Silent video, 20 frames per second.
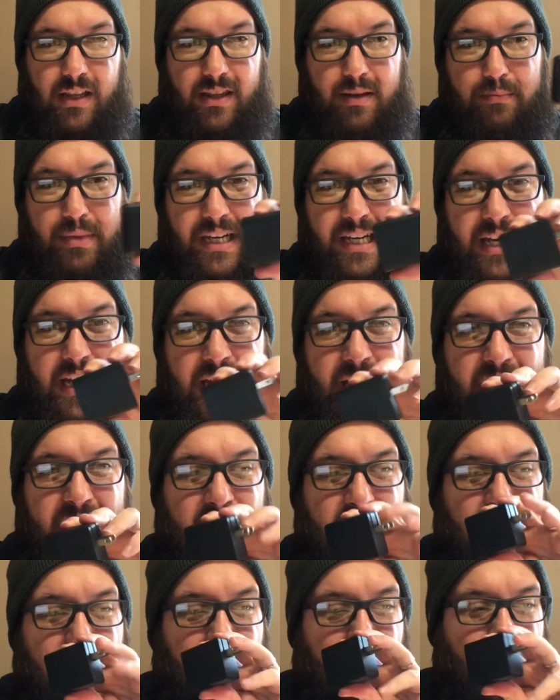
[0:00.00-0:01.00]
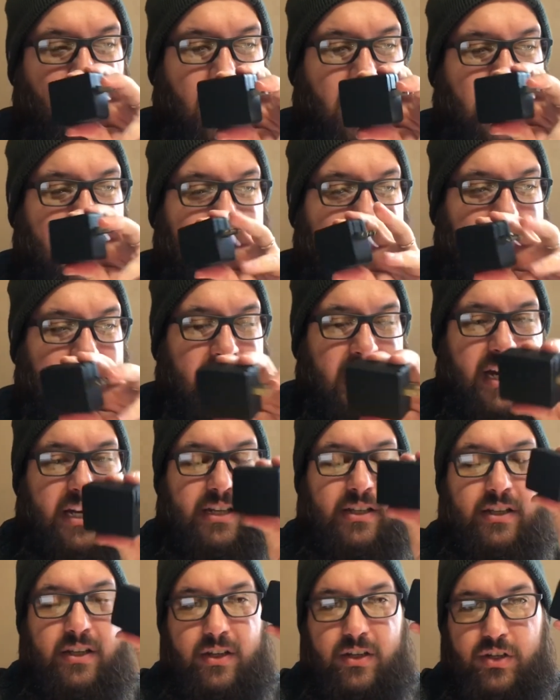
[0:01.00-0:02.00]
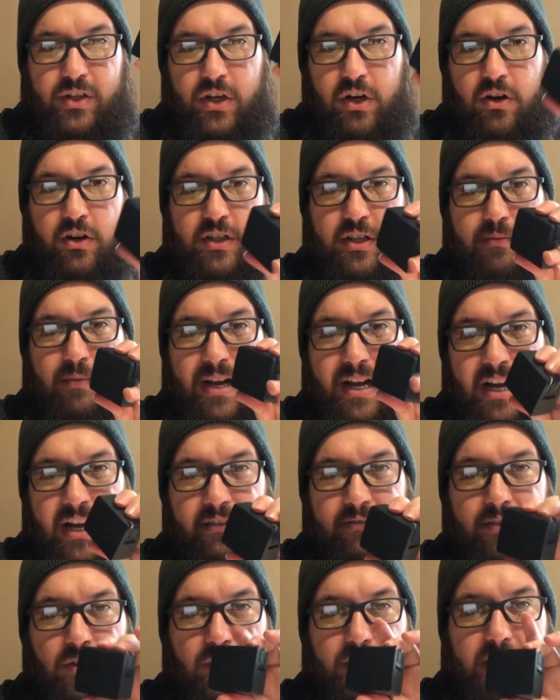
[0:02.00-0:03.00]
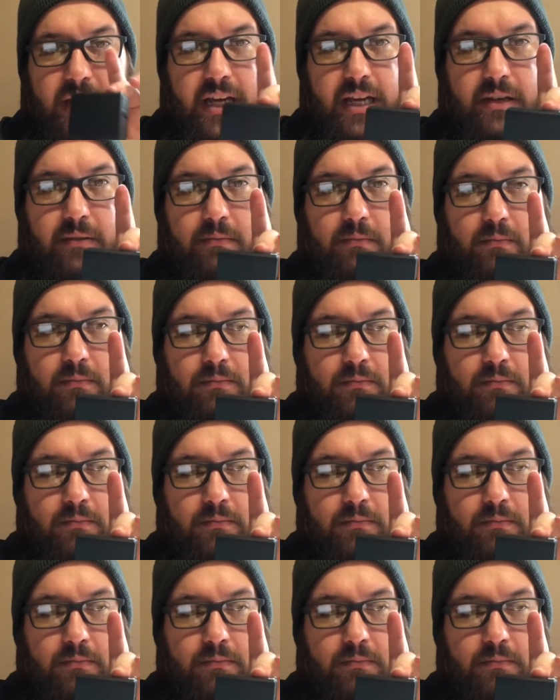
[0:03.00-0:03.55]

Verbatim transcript: the PA-Y8 charged my iPhone 10